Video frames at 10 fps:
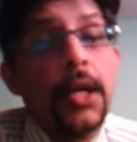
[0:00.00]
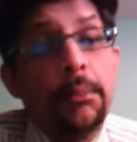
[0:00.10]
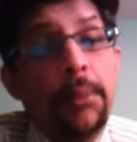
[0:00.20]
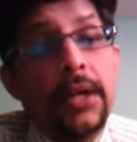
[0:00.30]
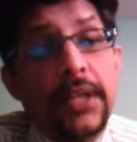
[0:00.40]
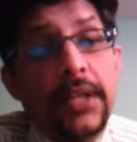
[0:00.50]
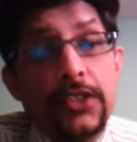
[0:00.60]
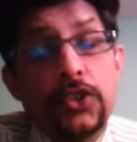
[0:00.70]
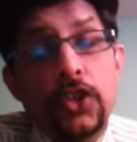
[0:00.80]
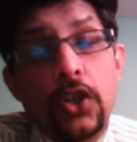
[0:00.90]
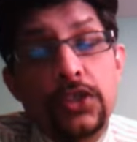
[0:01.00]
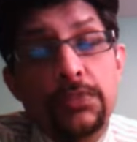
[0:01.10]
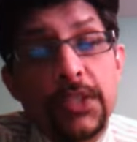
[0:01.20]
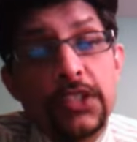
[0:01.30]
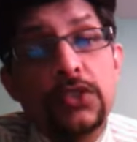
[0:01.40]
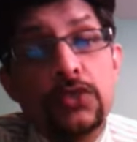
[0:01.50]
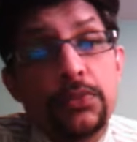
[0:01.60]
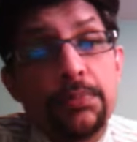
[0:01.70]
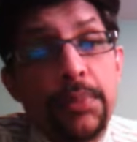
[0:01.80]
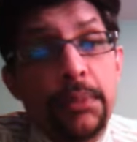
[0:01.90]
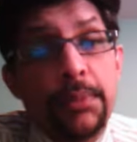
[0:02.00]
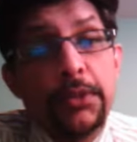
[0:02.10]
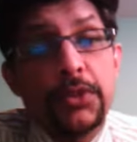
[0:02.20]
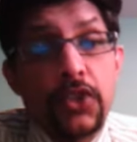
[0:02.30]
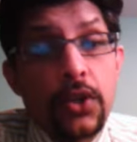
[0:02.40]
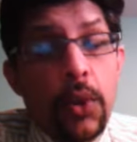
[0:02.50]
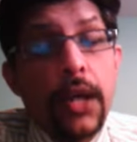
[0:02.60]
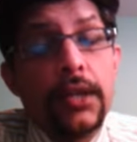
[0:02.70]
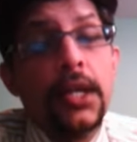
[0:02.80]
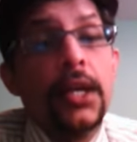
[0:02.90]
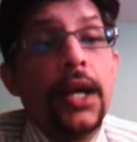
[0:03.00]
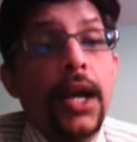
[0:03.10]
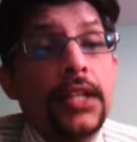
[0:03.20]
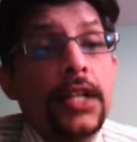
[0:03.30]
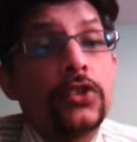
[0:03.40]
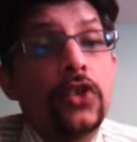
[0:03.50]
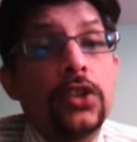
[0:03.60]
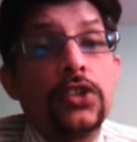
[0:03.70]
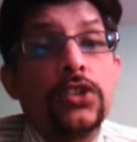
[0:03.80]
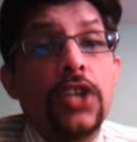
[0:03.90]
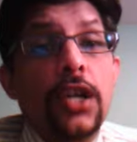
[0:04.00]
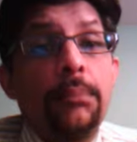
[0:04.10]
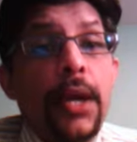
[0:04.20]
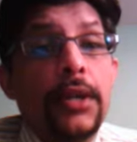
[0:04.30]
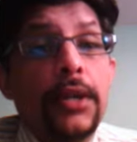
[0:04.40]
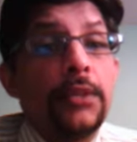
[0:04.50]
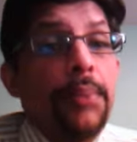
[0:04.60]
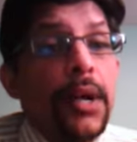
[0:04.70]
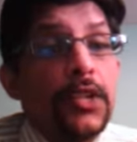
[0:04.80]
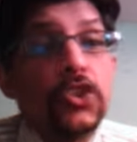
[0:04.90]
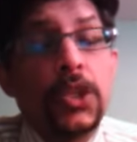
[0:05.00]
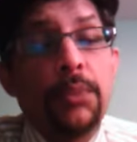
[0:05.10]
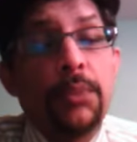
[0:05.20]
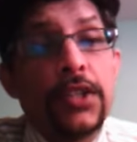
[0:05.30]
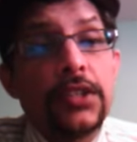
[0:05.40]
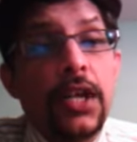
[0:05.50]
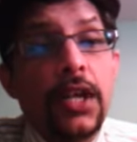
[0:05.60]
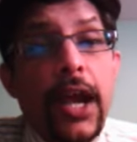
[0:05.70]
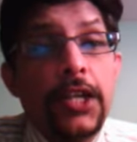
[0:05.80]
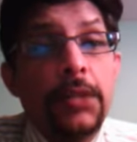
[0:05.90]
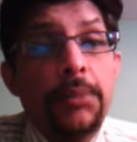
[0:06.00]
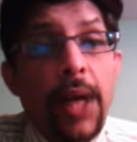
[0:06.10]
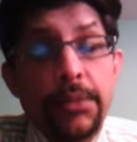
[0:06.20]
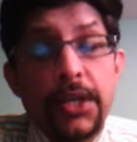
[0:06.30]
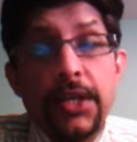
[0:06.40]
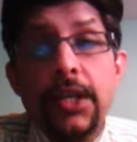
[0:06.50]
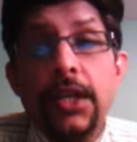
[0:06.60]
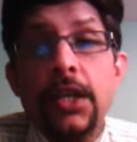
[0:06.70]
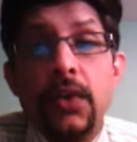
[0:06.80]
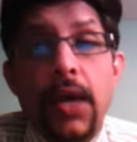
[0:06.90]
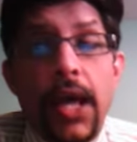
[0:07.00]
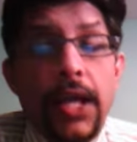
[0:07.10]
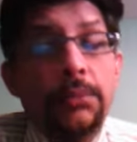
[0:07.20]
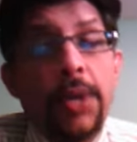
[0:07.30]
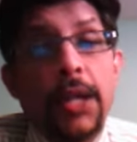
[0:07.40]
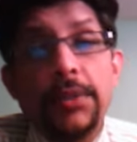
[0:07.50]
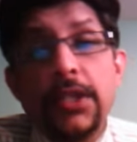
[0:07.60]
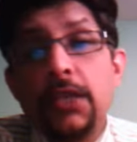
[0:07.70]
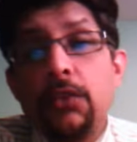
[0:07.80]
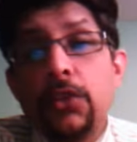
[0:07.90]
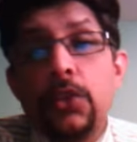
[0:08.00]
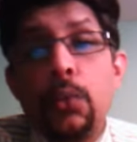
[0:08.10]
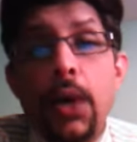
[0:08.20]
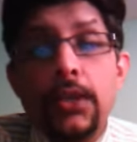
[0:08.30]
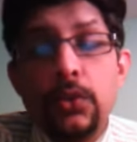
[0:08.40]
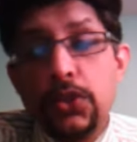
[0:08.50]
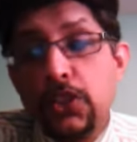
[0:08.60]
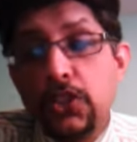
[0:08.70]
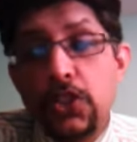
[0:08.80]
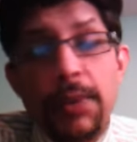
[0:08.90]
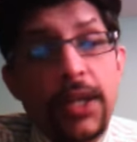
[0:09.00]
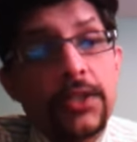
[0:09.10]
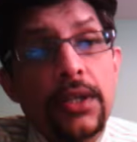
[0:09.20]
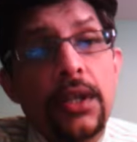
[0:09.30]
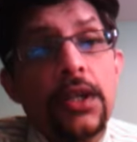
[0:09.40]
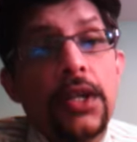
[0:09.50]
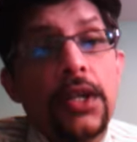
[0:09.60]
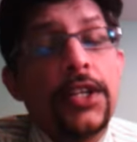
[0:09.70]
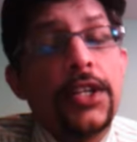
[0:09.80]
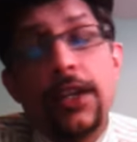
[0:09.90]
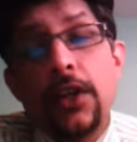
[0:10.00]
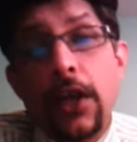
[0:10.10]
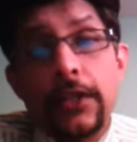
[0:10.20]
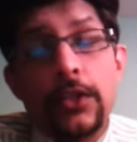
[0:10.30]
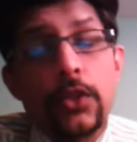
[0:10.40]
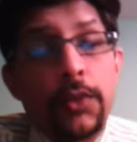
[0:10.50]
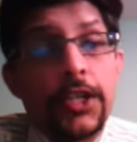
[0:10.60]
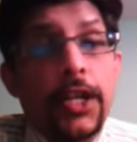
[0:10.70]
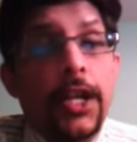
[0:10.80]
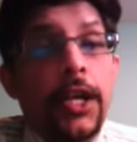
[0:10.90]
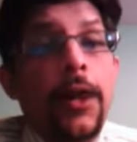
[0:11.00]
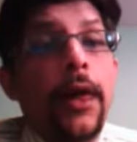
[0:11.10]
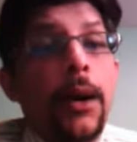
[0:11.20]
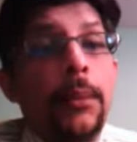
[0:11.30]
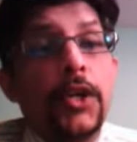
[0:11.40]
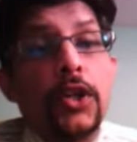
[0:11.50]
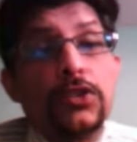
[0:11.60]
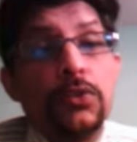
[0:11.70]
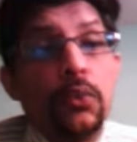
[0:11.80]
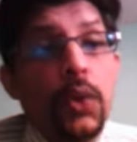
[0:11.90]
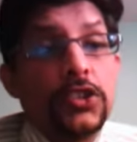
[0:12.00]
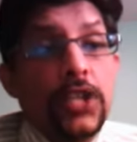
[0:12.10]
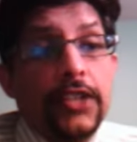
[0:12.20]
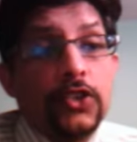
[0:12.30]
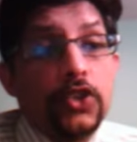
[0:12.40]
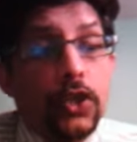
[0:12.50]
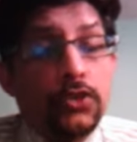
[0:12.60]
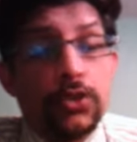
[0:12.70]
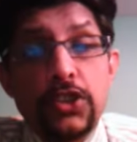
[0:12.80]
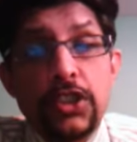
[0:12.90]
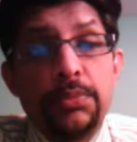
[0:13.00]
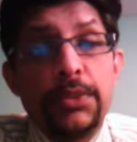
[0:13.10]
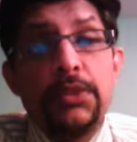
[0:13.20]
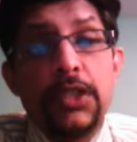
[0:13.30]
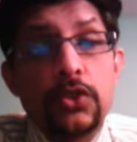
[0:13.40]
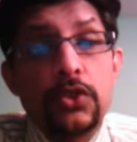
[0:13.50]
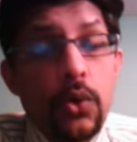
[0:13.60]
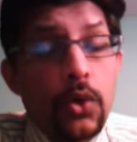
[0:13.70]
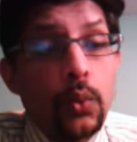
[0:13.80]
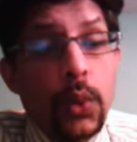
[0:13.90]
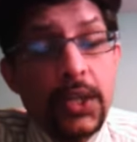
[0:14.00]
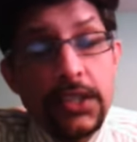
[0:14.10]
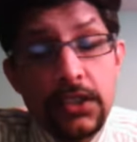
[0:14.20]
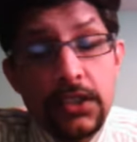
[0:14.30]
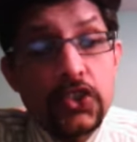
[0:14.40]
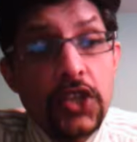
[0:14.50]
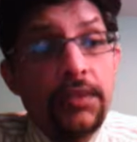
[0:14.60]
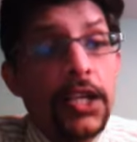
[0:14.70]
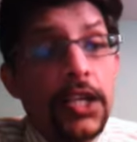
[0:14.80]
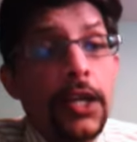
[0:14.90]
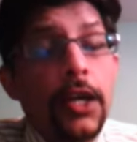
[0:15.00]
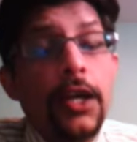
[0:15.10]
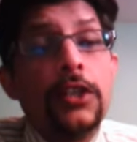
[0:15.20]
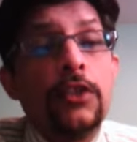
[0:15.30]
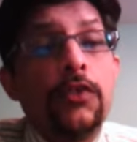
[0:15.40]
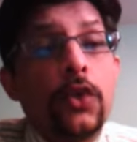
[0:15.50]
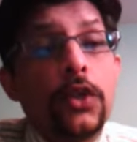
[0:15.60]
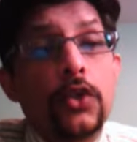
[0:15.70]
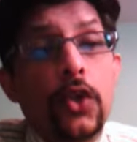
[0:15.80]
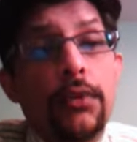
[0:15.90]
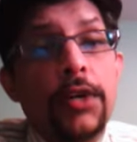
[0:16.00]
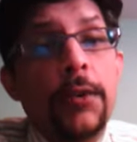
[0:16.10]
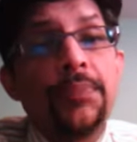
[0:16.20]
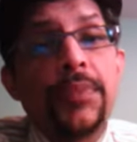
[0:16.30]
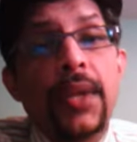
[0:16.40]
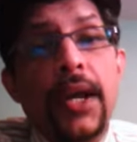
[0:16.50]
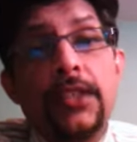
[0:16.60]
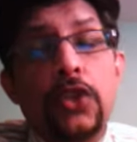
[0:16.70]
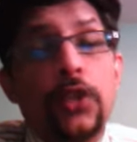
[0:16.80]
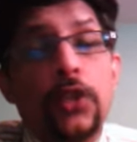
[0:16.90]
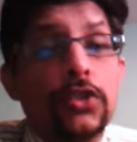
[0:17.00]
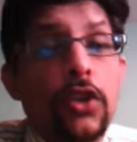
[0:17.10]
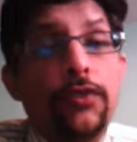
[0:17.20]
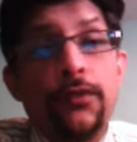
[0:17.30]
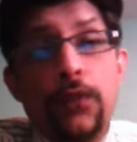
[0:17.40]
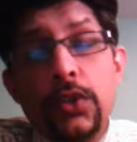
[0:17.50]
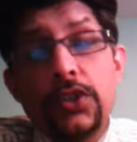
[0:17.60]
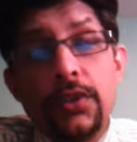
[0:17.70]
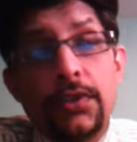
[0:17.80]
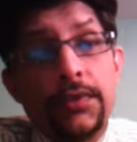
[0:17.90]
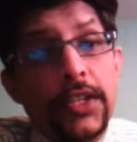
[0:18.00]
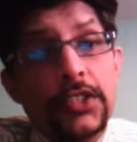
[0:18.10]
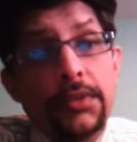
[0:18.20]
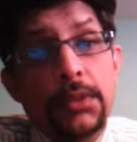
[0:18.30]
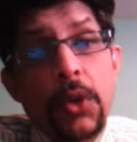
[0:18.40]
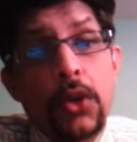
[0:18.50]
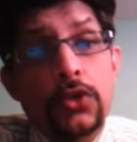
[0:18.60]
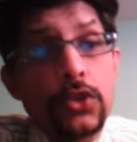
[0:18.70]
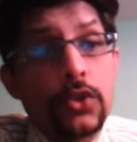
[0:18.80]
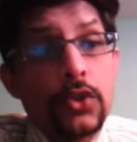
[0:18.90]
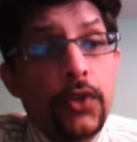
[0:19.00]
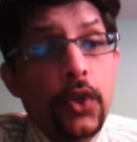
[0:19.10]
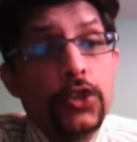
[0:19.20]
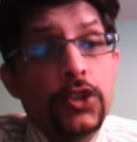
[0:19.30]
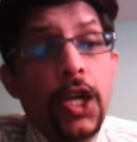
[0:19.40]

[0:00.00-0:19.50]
But Ed Joyce's presence was pretty much required. And then Ed Joyce combined in a partnership with Andy Balbirnie. Now, Andy Balbirnie was the one who was instrumental in taking Ireland to victory because once Ed Joyce was dismissed with the score on 137 in the 40th over, Ed Joyce was out for 47 of 87 balls with 2 fours.